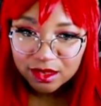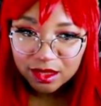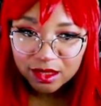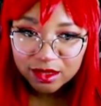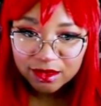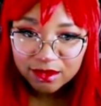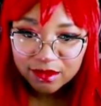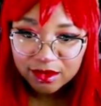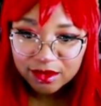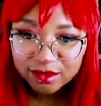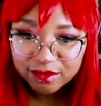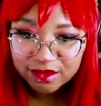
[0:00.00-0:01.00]
Like,
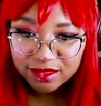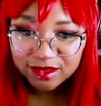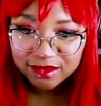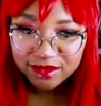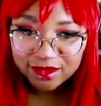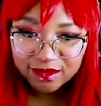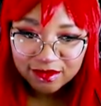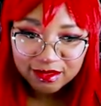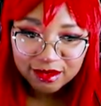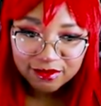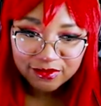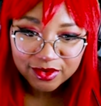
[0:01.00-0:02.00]
seriously, this is
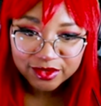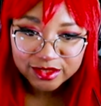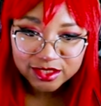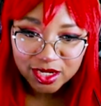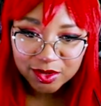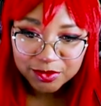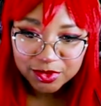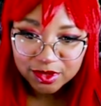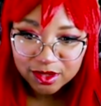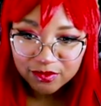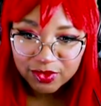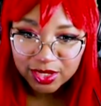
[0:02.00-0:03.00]
the first chapter
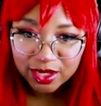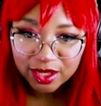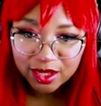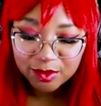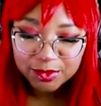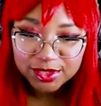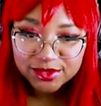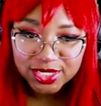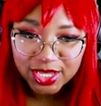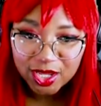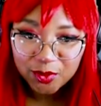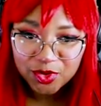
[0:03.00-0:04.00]
of a game, and there's a
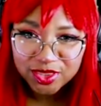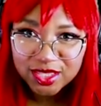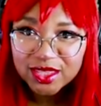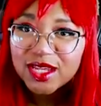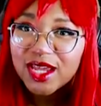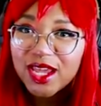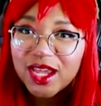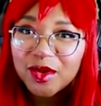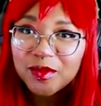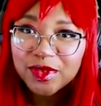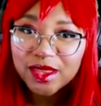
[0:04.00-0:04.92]
game within the game?